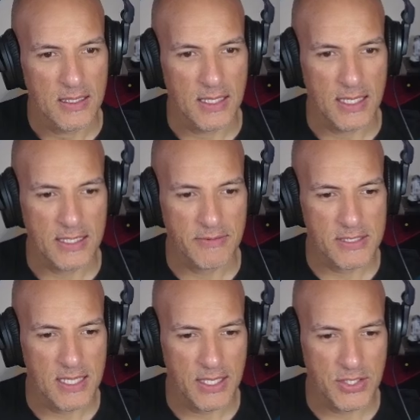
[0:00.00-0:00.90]
The idea is
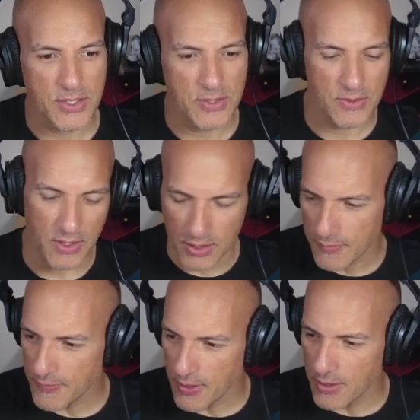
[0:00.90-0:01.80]
that you, on your
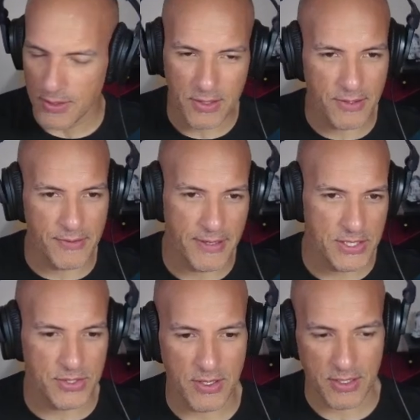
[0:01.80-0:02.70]
phone, you're at a
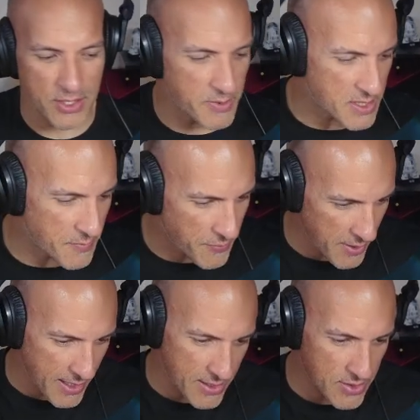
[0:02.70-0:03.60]
restaurant, you're with some
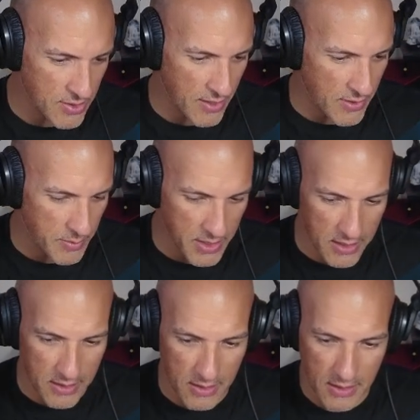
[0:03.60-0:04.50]
friends, you're having a
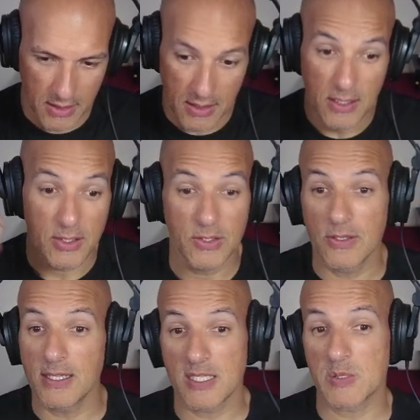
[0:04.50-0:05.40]
meal, you
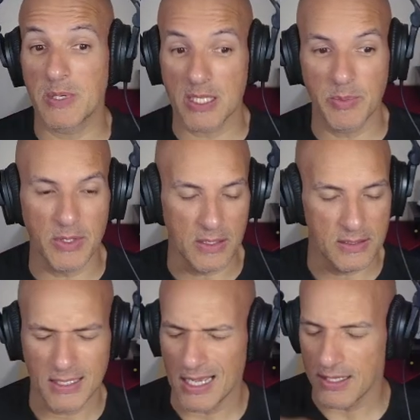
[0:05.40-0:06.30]
need to split the bill.
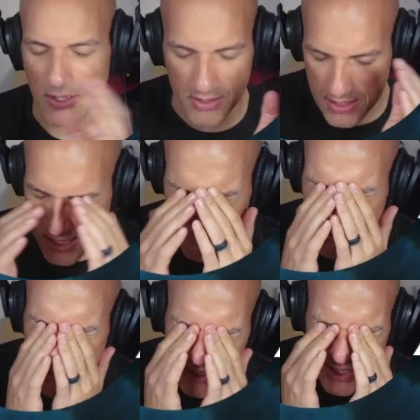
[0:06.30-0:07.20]
Now, I know there's apps
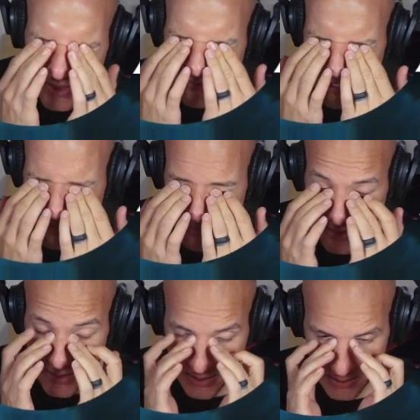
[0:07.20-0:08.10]
out there that already do
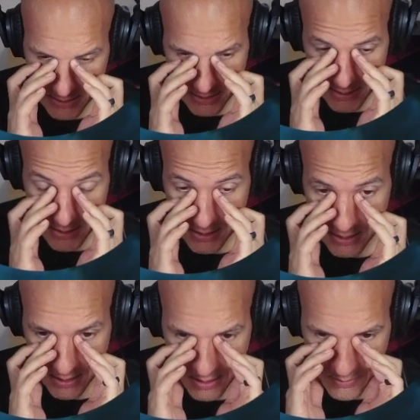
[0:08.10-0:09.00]
it.
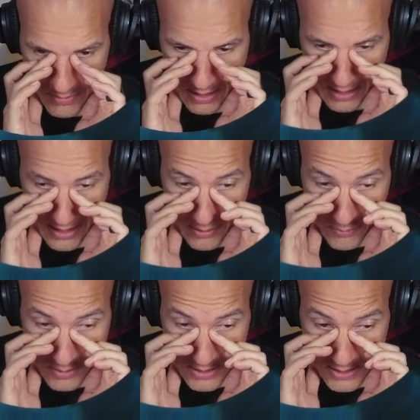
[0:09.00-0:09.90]
I
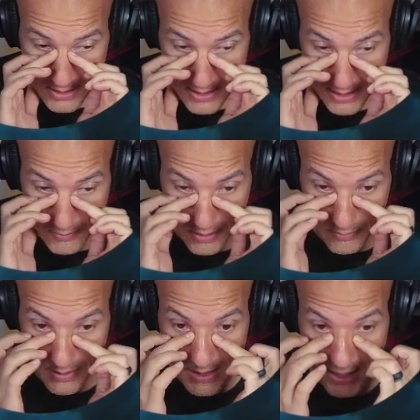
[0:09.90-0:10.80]
wanted to see what it
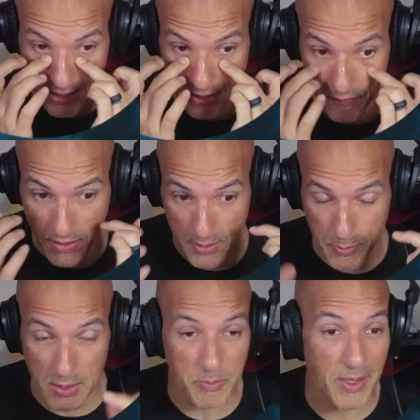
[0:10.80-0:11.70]
would take if I
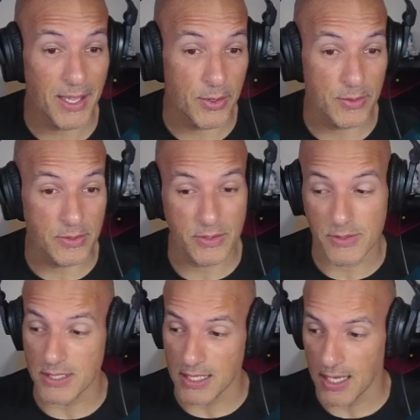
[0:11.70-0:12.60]
built my own
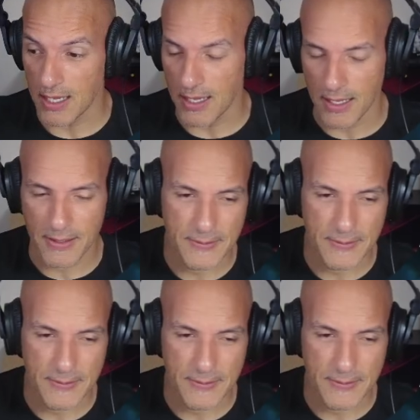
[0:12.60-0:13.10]
using AI.